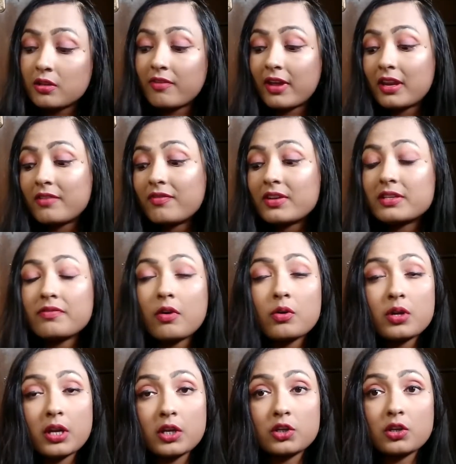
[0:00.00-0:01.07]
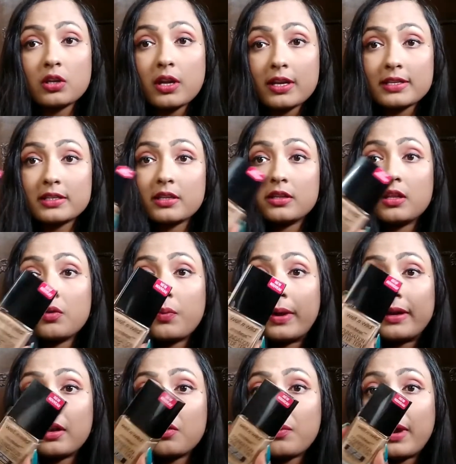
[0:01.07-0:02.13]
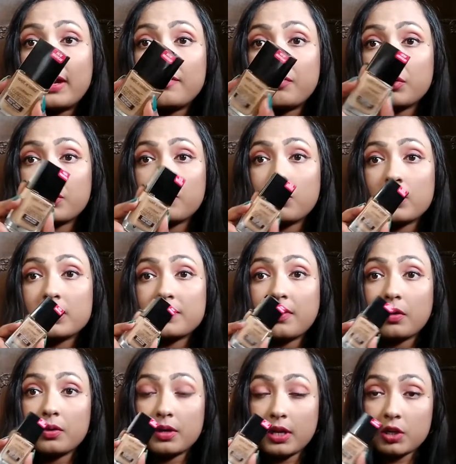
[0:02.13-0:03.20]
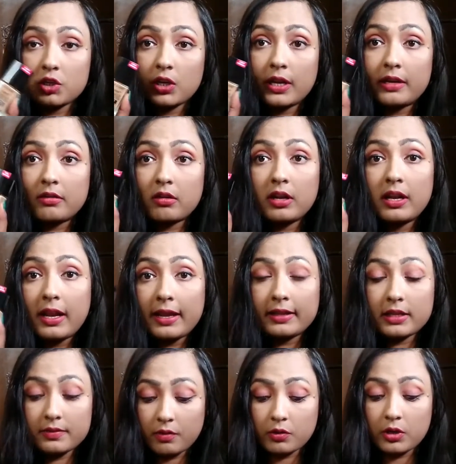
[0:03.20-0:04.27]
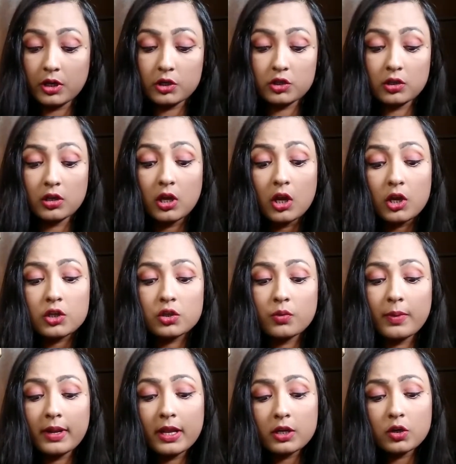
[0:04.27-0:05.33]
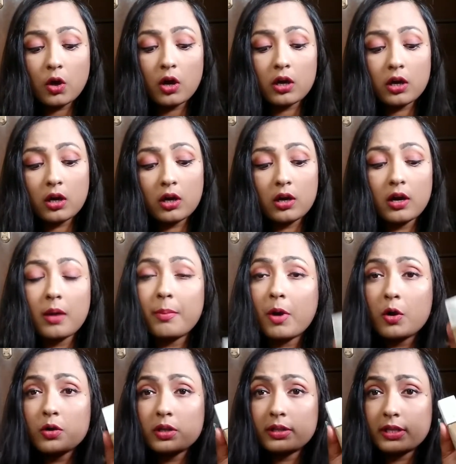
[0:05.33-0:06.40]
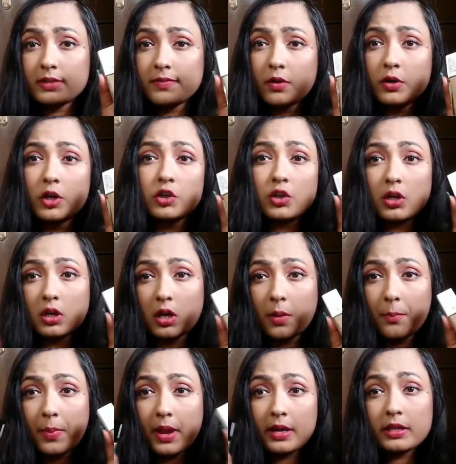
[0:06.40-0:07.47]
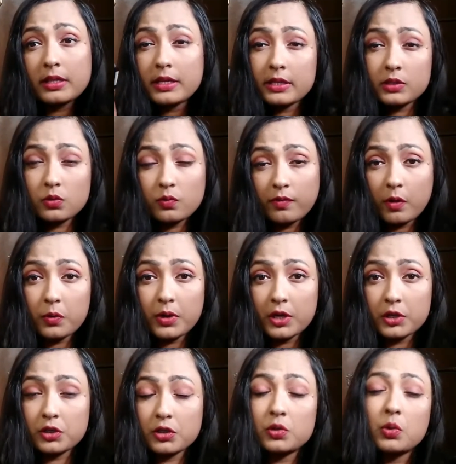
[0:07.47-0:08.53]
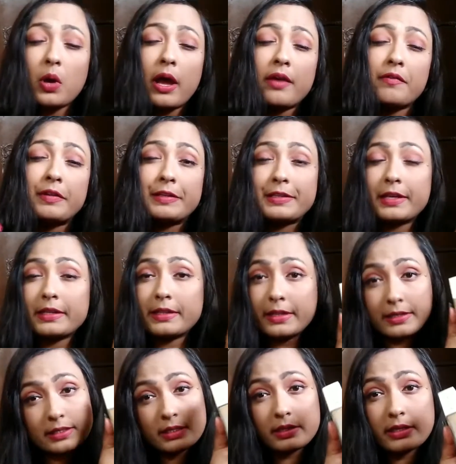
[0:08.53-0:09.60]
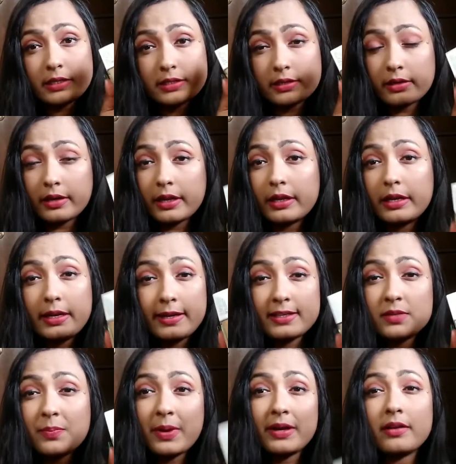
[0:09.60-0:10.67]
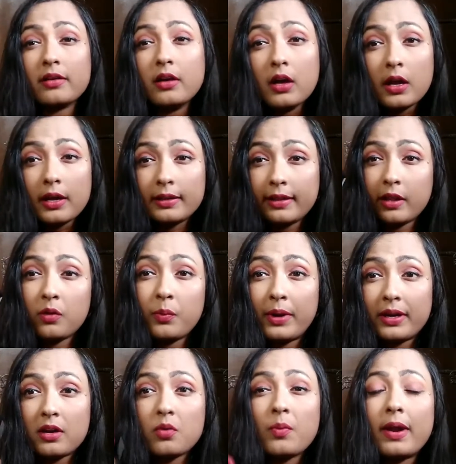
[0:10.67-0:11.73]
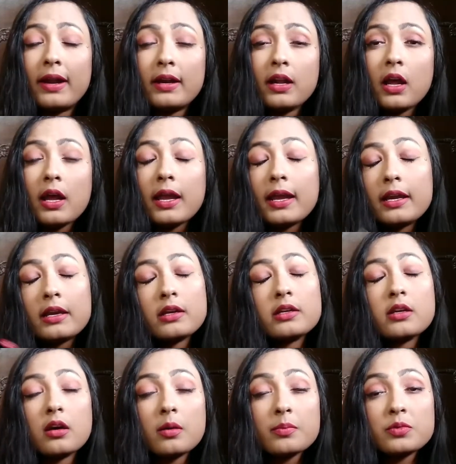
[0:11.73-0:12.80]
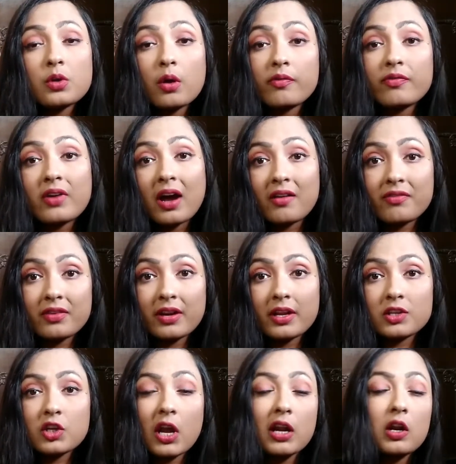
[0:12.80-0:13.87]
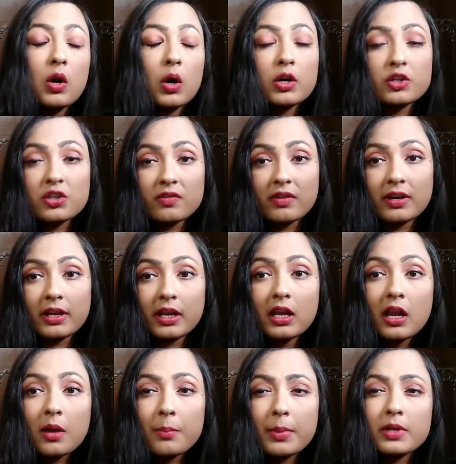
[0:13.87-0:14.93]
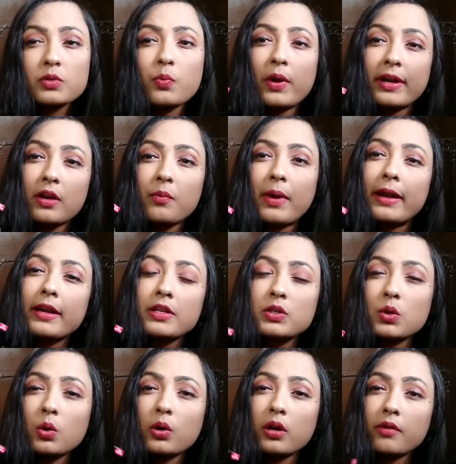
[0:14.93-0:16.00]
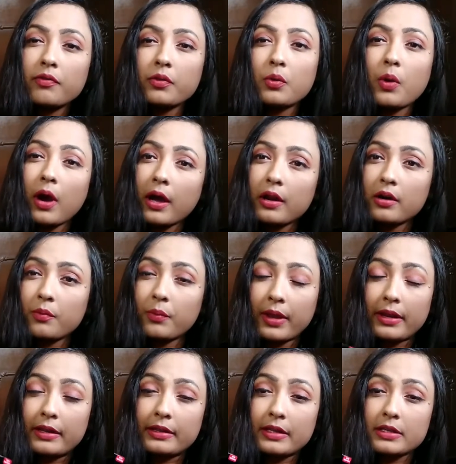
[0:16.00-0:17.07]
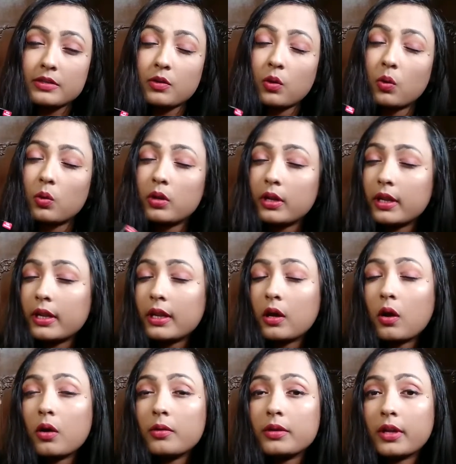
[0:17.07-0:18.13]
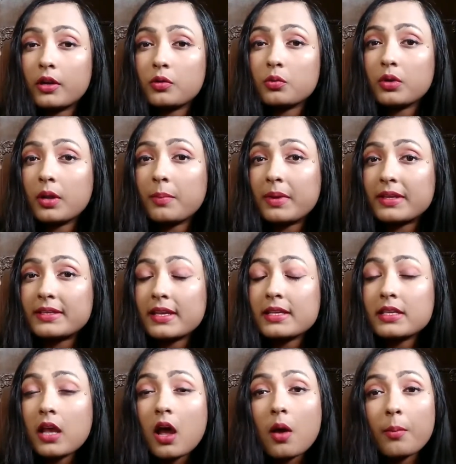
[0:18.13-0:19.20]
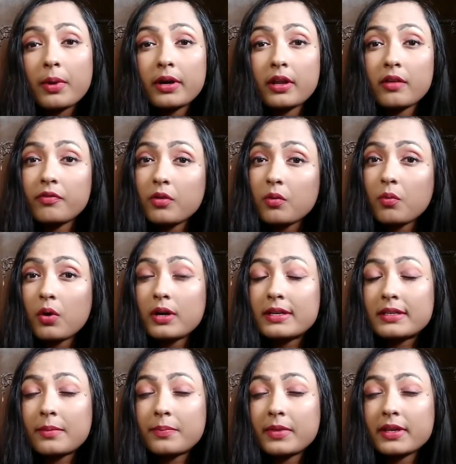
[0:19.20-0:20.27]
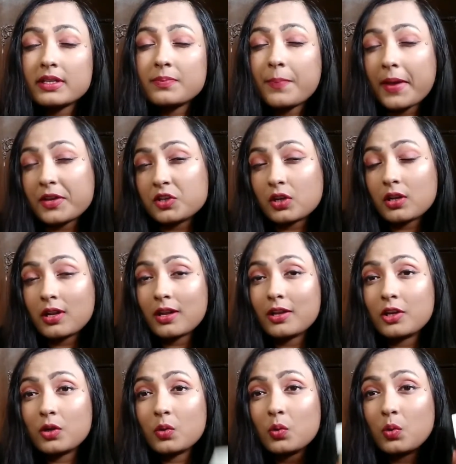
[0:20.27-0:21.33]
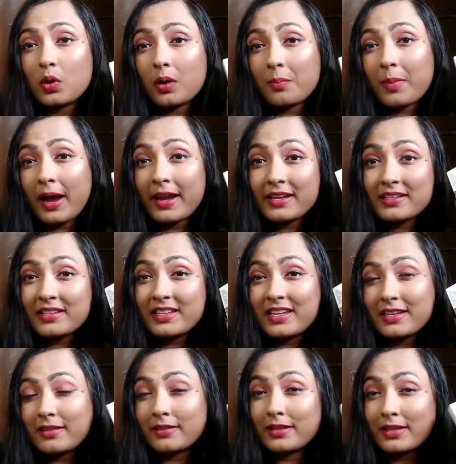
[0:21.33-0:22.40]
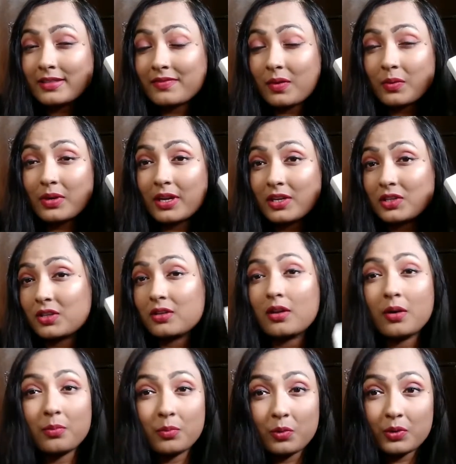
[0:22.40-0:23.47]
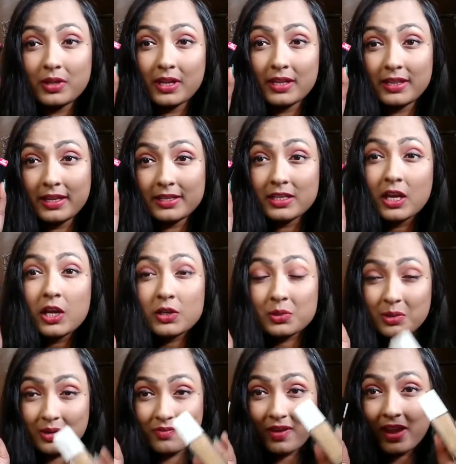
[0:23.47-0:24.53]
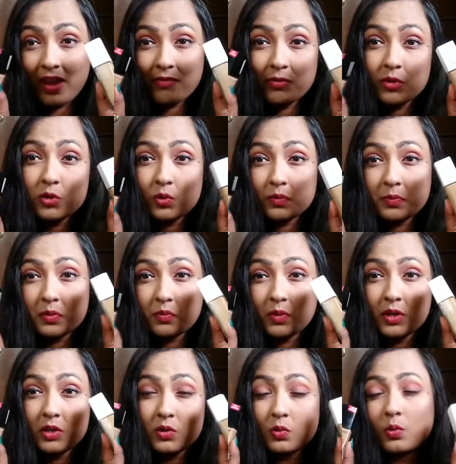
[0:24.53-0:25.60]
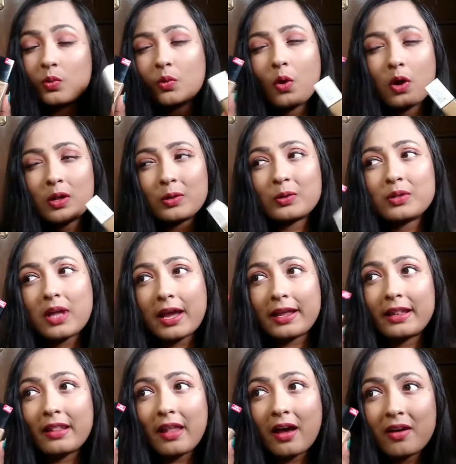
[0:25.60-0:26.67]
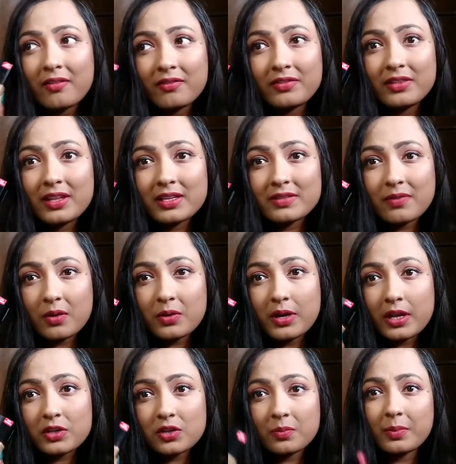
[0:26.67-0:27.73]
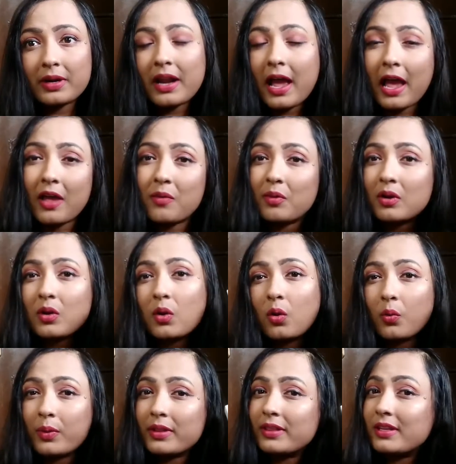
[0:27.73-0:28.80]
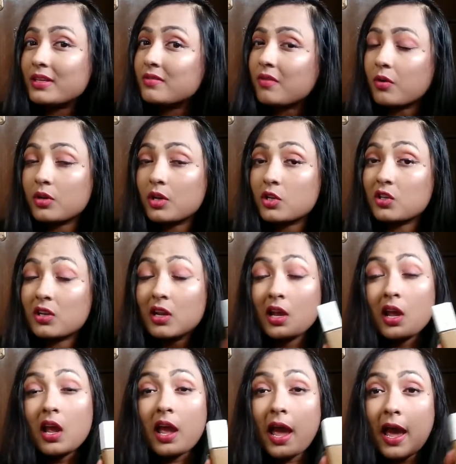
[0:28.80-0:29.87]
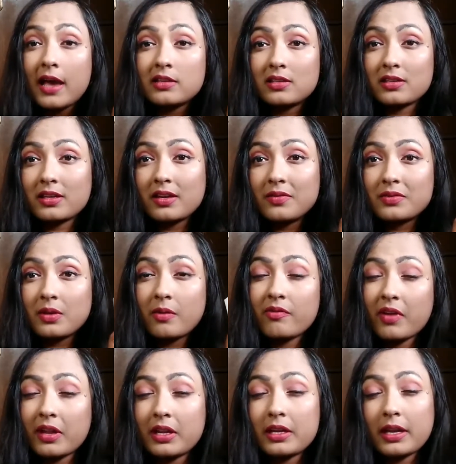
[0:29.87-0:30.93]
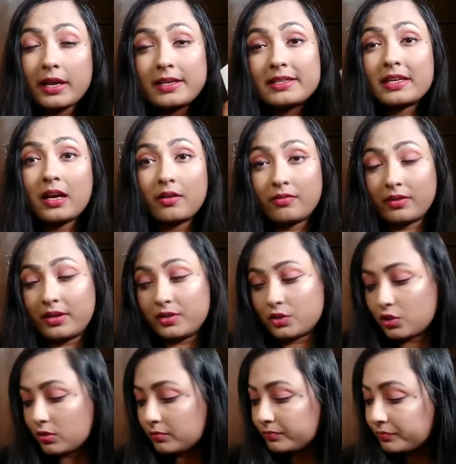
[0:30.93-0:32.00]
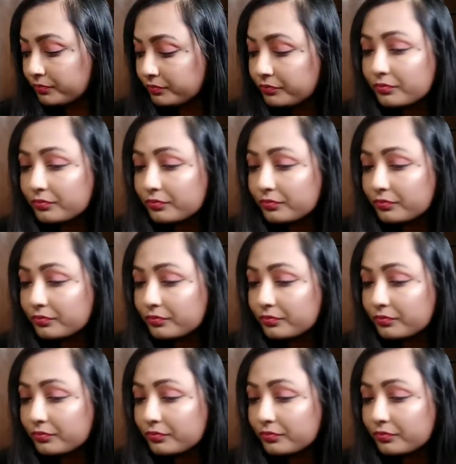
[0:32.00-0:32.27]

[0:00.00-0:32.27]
So the very first foundation is the Wet n Wild Photo Focus foundation. I really like this foundation. So when I talk about this foundation and compare these two foundations, so I will say this certainly is better than Wet n Wild in terms of coverage and longevity, because Wet n Wild is good if you are wearing this only day-to-day basis, but if you want something special, you might need this foundation more than this. So if I have to choose between two, although I love this foundation, but I will go with this foundation as it gives a very nice coverage.